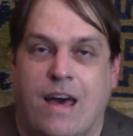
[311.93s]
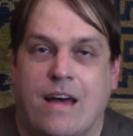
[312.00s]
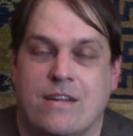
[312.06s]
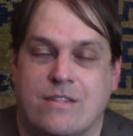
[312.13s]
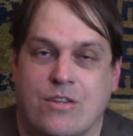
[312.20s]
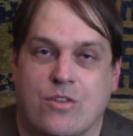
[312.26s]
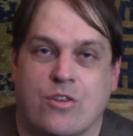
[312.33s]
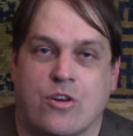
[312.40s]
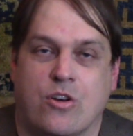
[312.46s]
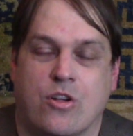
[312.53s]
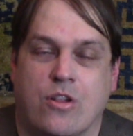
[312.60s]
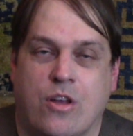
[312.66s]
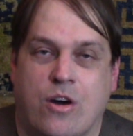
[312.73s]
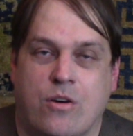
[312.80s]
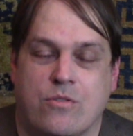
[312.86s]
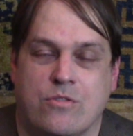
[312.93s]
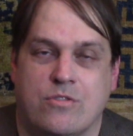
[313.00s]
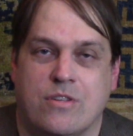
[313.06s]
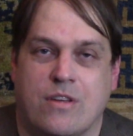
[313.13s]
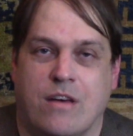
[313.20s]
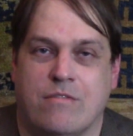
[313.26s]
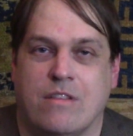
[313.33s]
until the
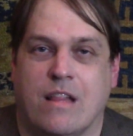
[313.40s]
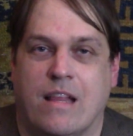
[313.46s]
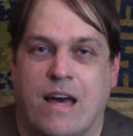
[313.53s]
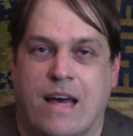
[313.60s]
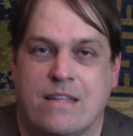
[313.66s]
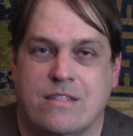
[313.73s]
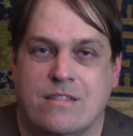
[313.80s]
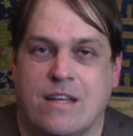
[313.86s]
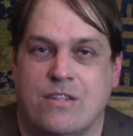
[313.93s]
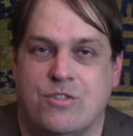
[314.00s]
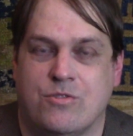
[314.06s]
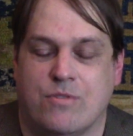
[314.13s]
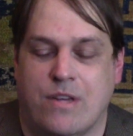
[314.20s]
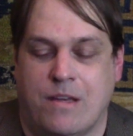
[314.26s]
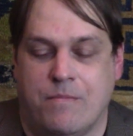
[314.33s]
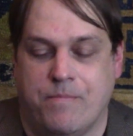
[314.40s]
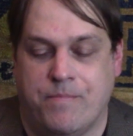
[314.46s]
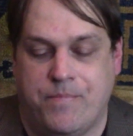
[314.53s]
close of the last century.